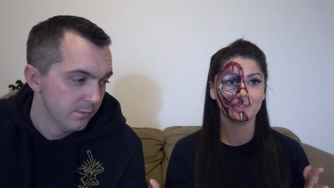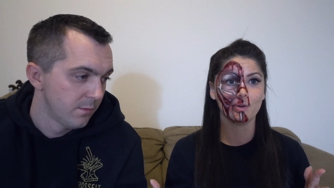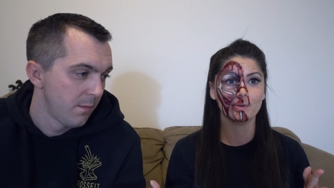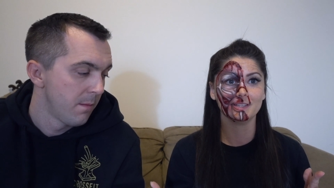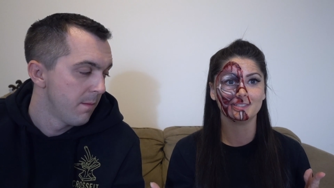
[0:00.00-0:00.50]

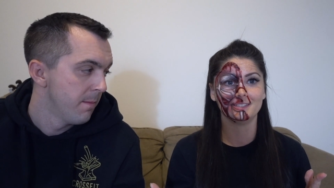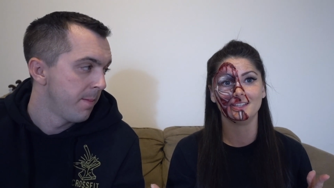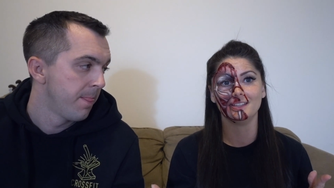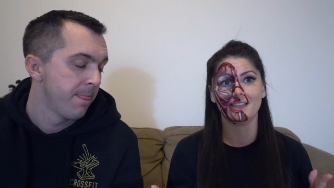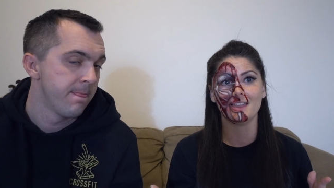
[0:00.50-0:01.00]
Speaker 1: going to
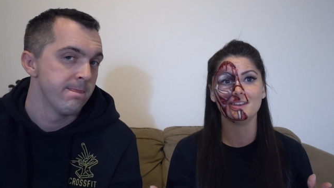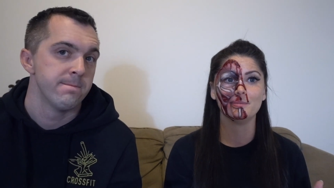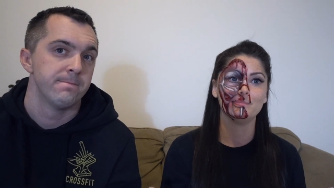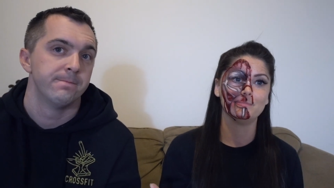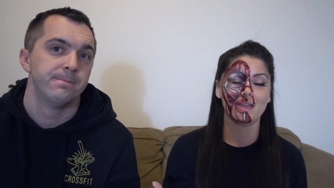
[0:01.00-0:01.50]
end
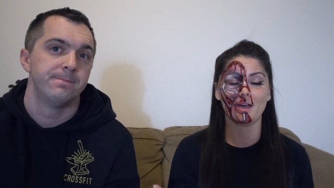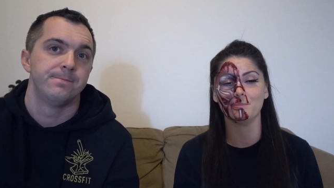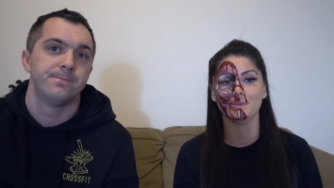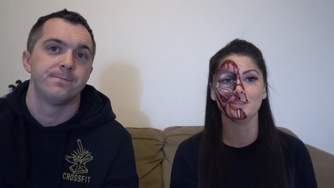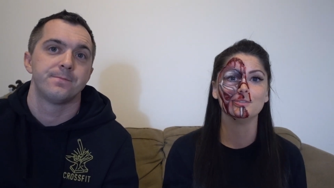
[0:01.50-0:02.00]
up
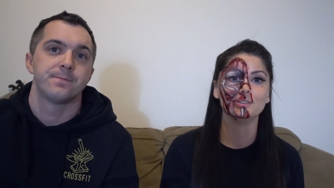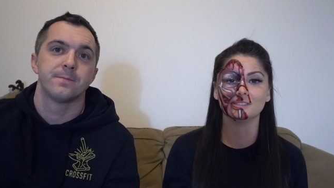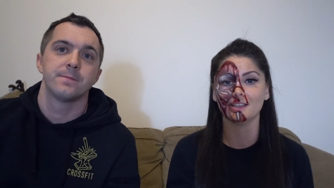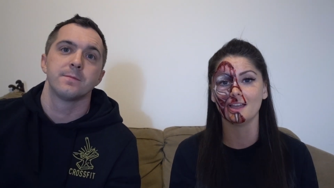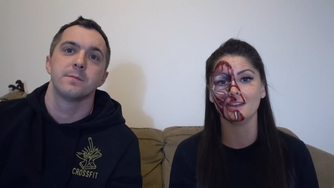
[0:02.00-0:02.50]
helping you
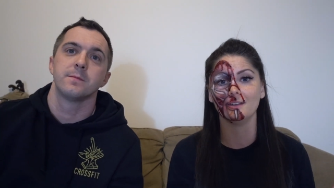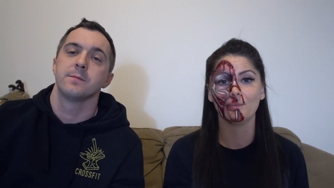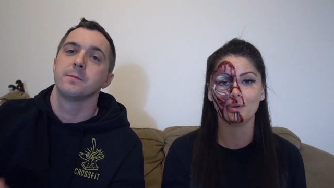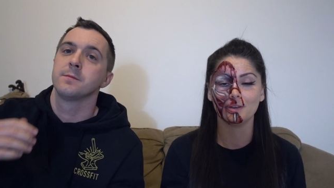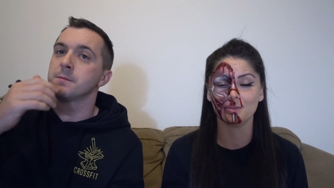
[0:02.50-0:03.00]
decide
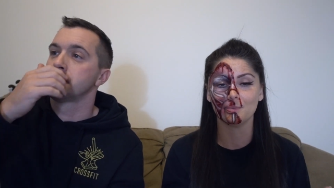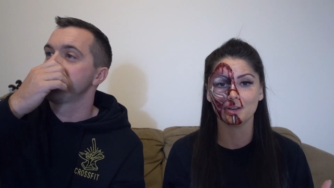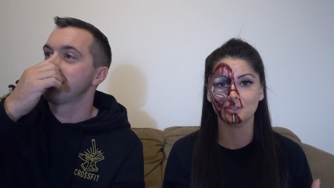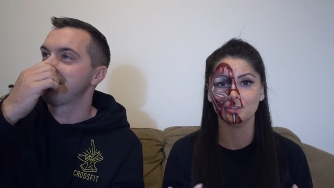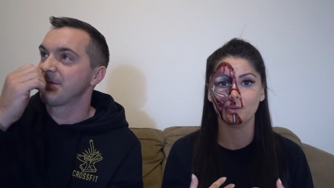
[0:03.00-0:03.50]
what you
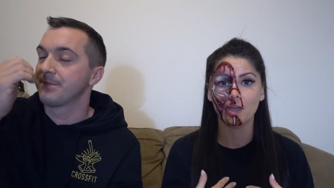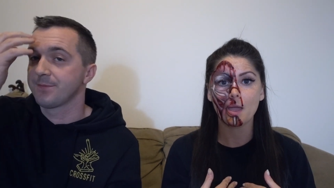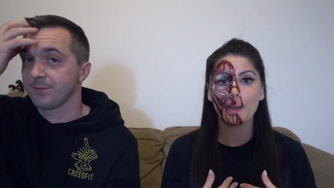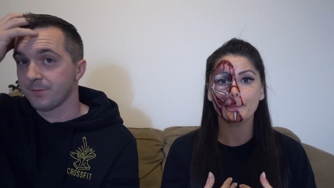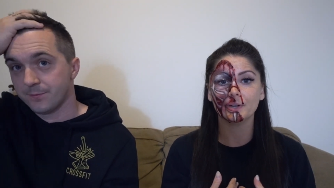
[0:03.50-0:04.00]
want to do.
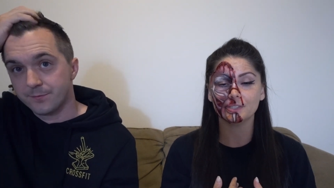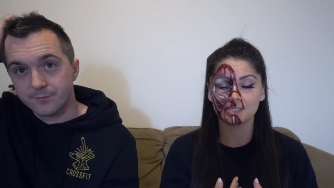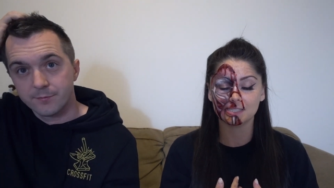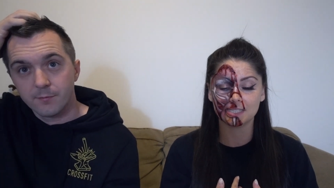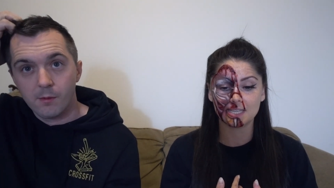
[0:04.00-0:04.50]

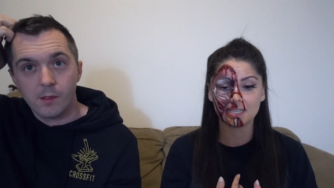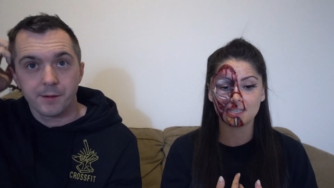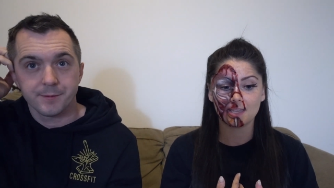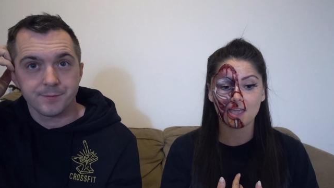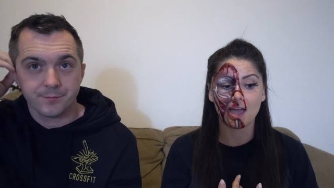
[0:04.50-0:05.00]

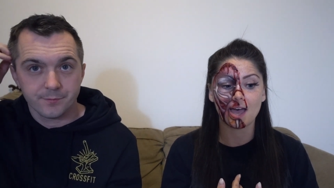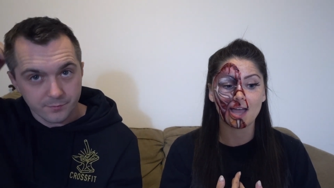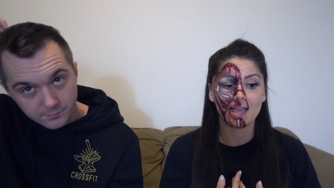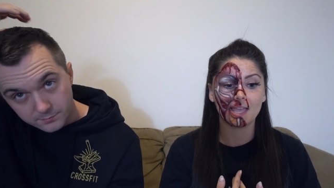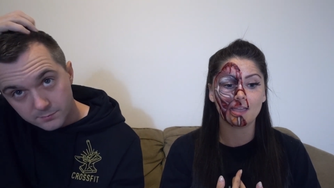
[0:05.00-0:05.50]
Personally,
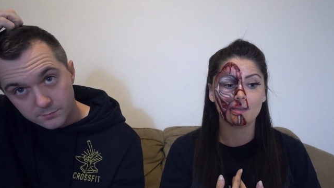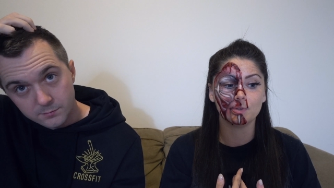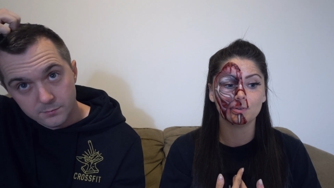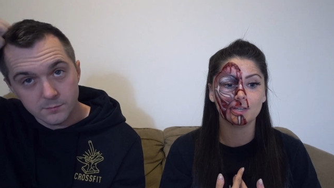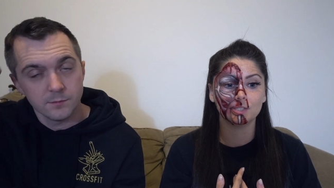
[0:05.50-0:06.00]
I am
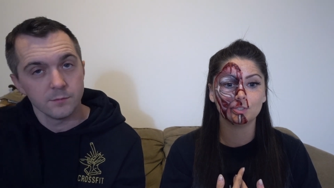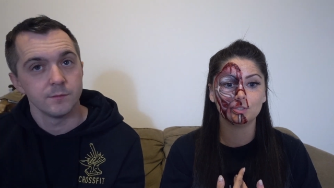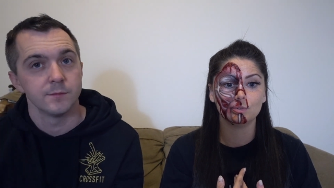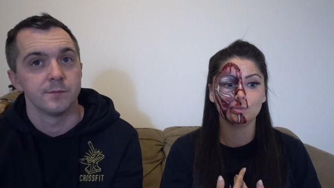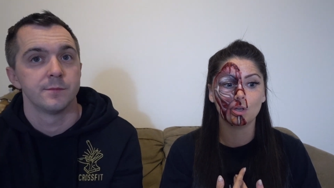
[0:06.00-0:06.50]
going
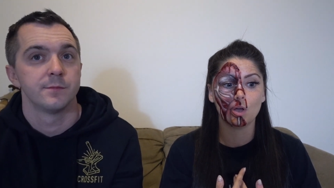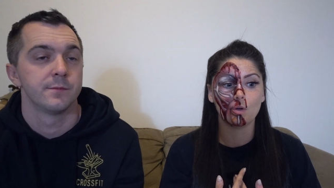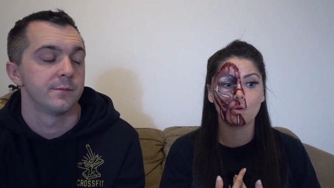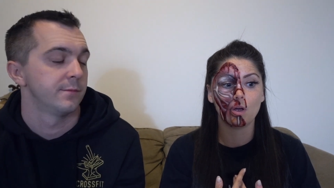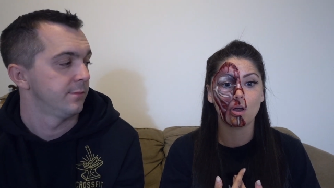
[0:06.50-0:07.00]
to
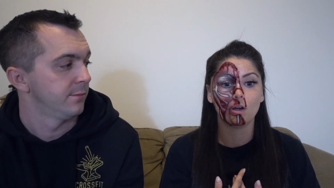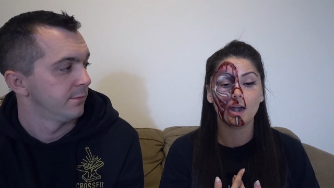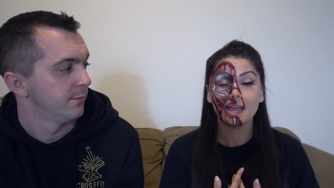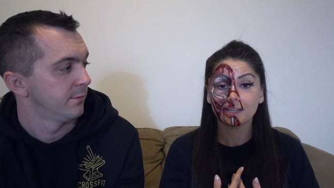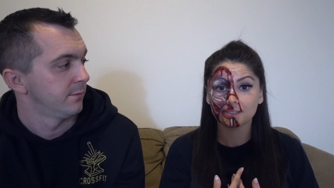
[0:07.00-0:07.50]
go
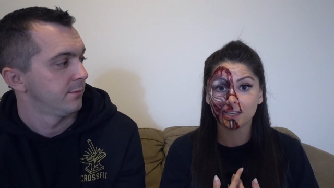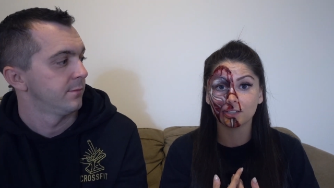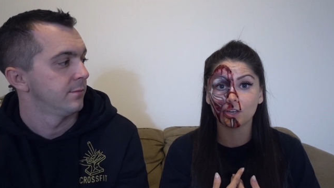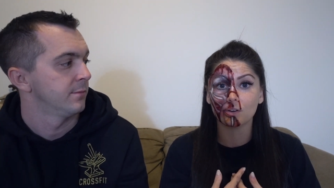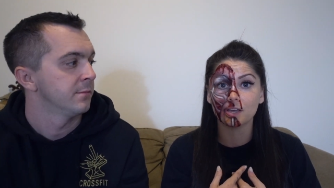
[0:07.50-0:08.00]
RX
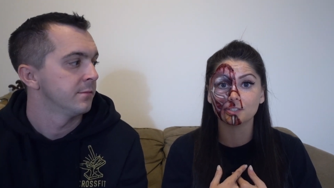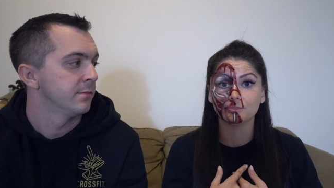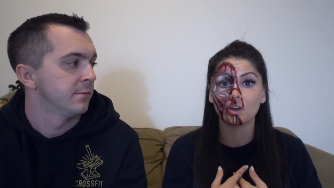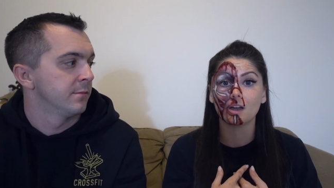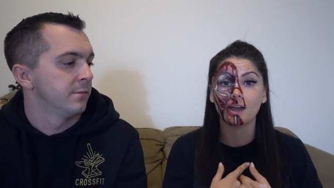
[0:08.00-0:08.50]
and go as
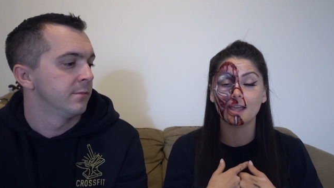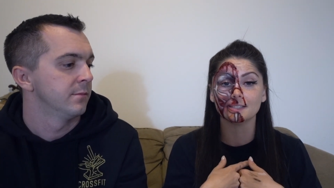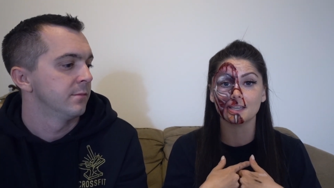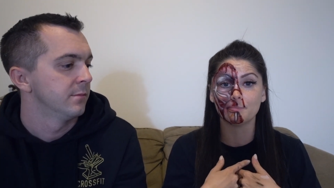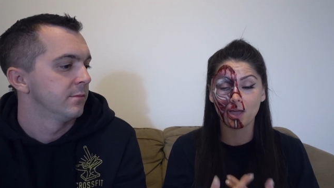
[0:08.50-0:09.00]
far
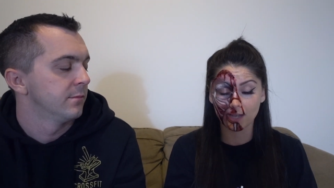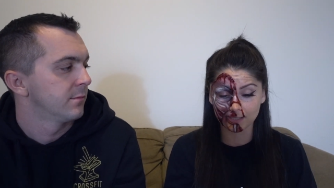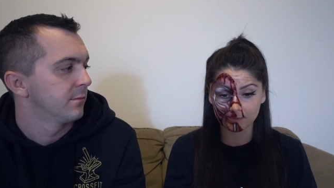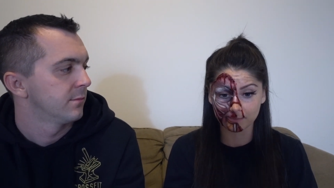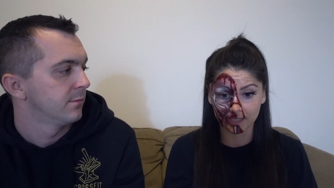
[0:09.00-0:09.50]
as I
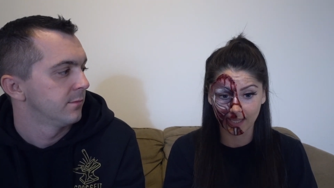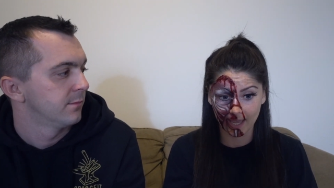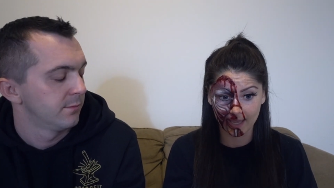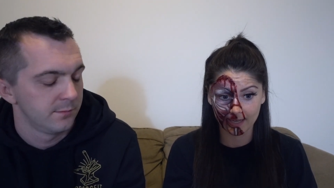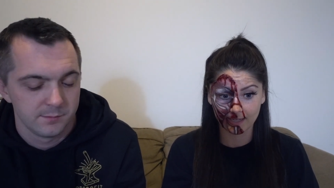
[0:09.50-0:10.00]
possibly
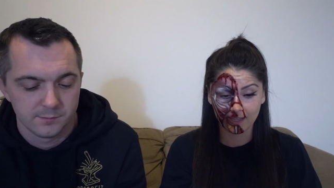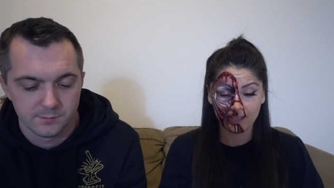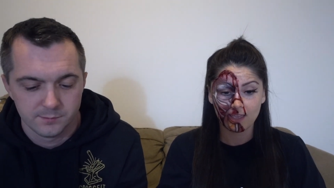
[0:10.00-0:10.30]
can.